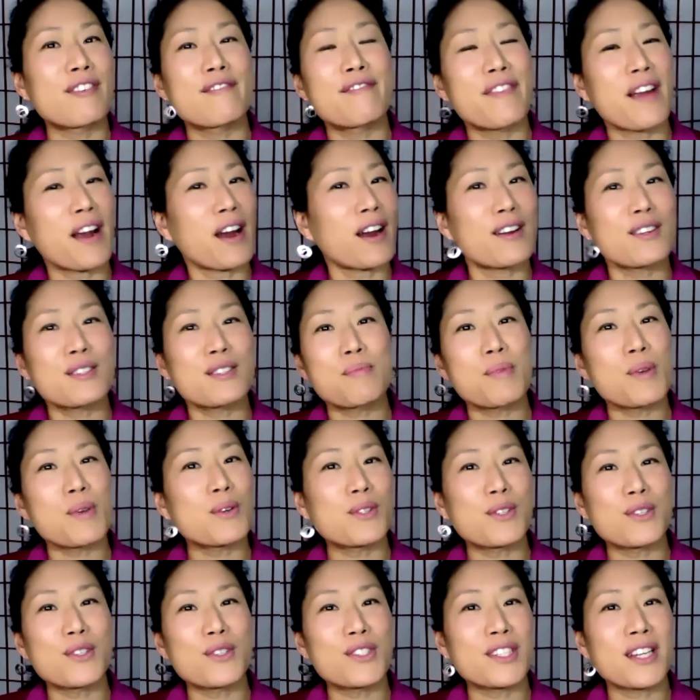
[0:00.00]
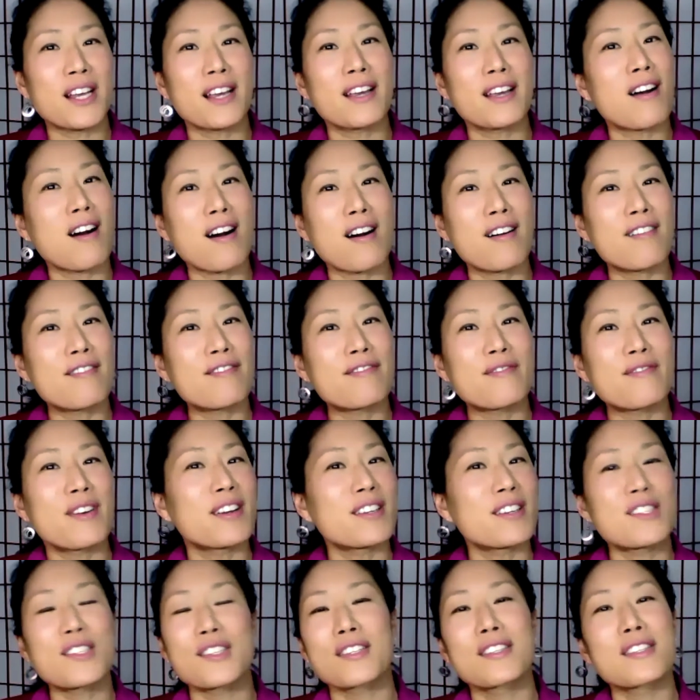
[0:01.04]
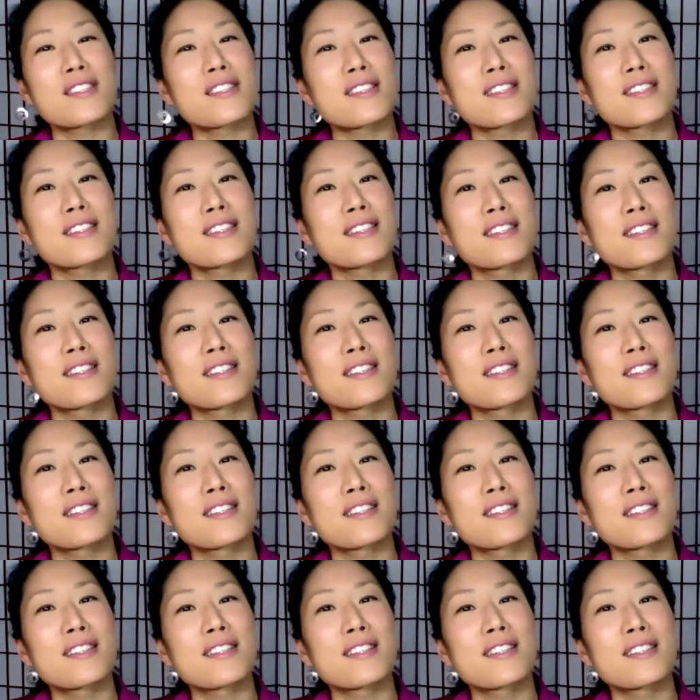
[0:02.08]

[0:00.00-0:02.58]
from Ferris Bueller's Day Off where it's just